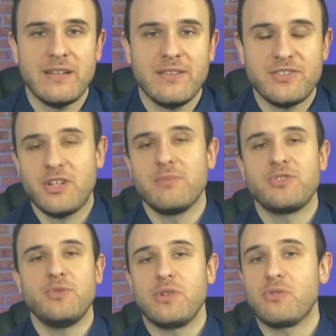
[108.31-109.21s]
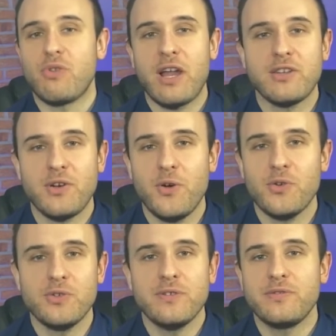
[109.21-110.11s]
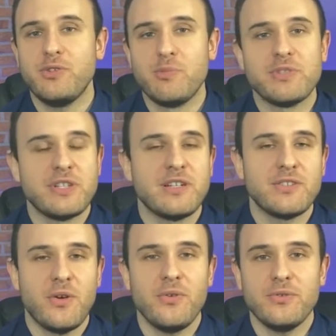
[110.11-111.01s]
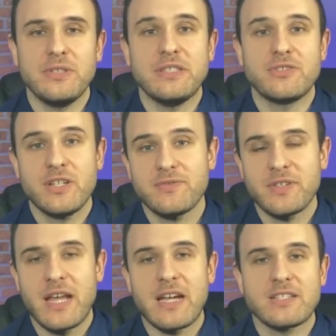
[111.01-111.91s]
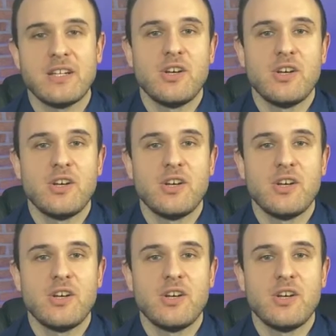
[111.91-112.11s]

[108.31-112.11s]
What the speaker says: This comes to a grand total of 2% total in transfer tax,